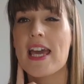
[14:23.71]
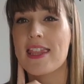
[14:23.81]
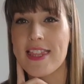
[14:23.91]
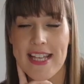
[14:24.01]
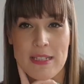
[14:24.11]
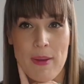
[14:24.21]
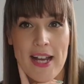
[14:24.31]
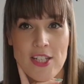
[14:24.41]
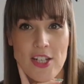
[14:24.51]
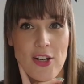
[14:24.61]
This
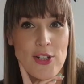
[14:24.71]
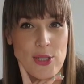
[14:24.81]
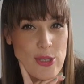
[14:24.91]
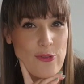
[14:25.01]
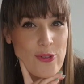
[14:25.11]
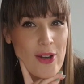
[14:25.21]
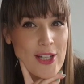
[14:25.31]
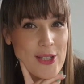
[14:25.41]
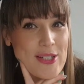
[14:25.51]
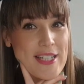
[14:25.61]
pattern I do feel
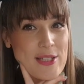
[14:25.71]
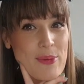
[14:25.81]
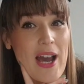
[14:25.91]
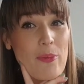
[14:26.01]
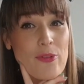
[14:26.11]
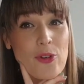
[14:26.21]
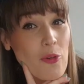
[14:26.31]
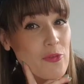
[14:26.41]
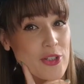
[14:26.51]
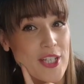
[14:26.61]
like you need to wear with
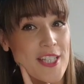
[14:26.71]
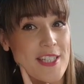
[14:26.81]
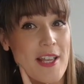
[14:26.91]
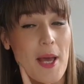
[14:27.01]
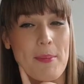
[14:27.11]
confidence